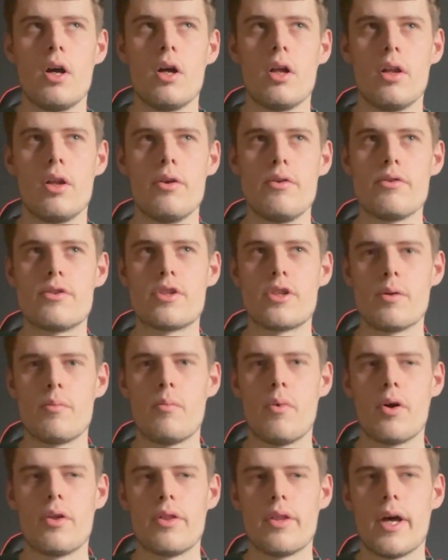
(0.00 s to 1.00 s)
lose
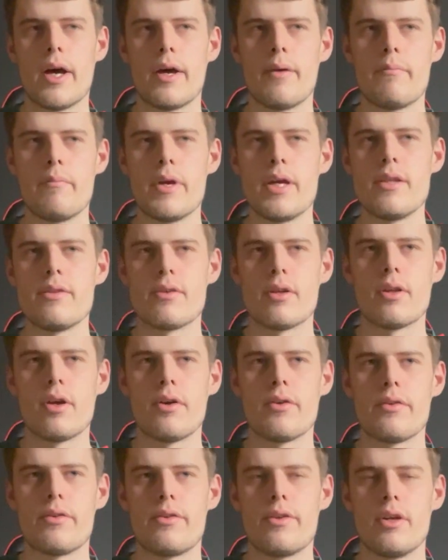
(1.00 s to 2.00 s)
someone that means a
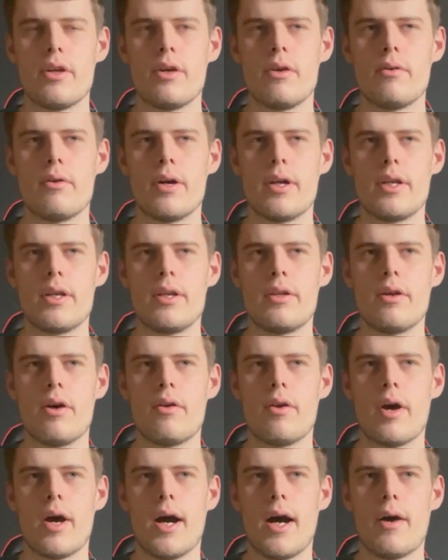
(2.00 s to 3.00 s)
lot to you and you don't
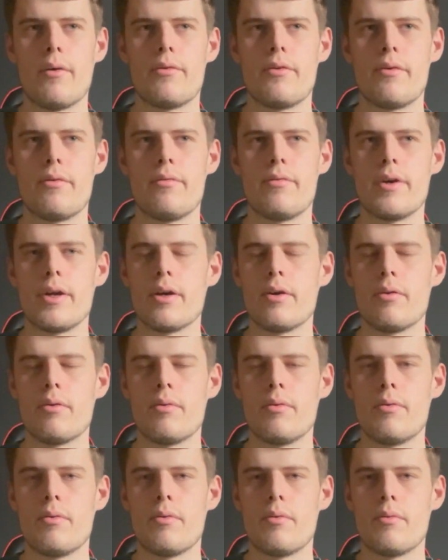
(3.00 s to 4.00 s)
know how to
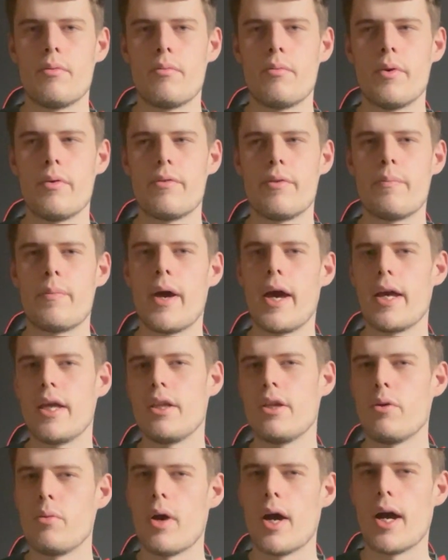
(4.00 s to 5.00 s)
feel with the pain
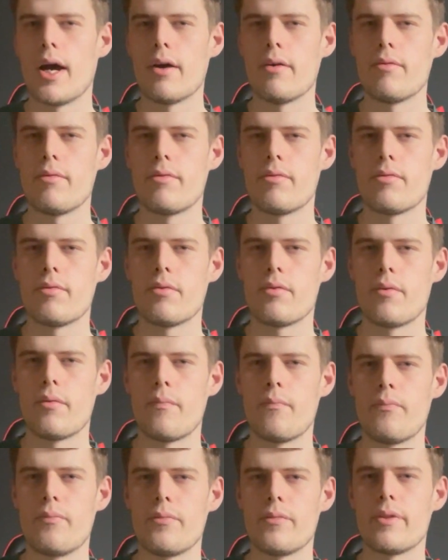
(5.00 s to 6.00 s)
you have.
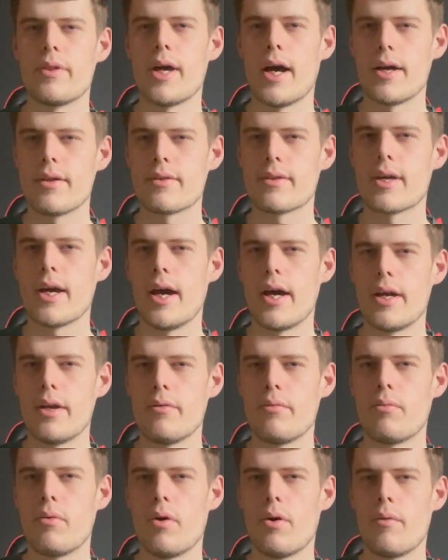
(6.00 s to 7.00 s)
That's kind
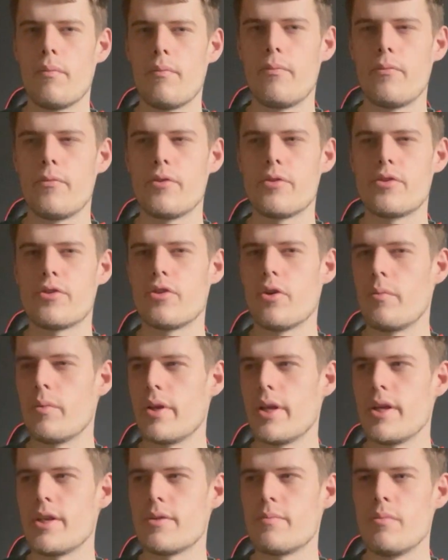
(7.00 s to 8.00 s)
of what some of
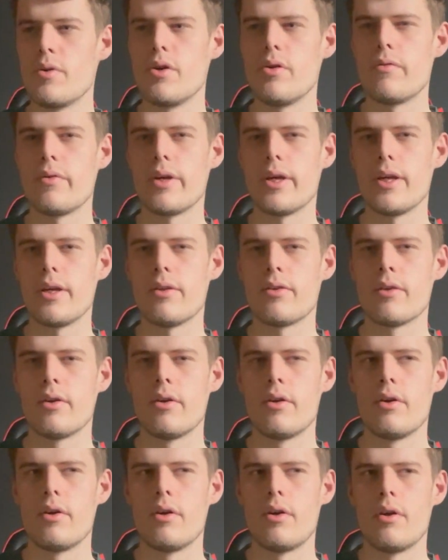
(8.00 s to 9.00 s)
this movie's
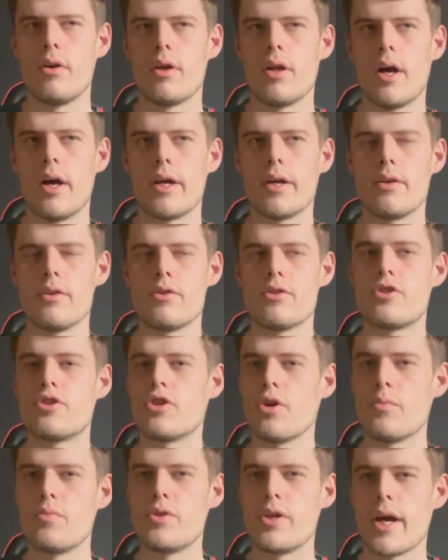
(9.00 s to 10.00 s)
like
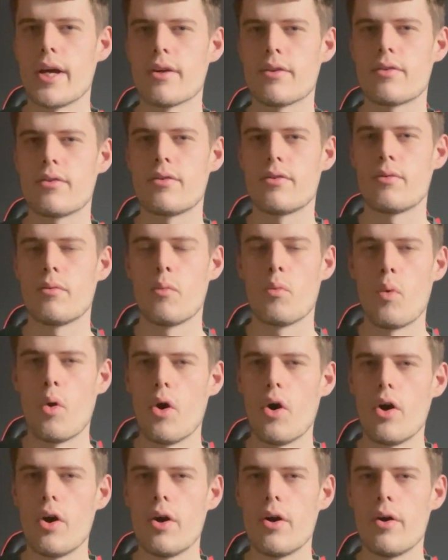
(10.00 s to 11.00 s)
subjects
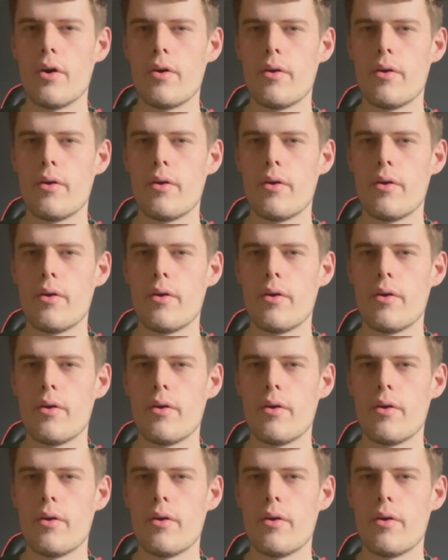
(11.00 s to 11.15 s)
were.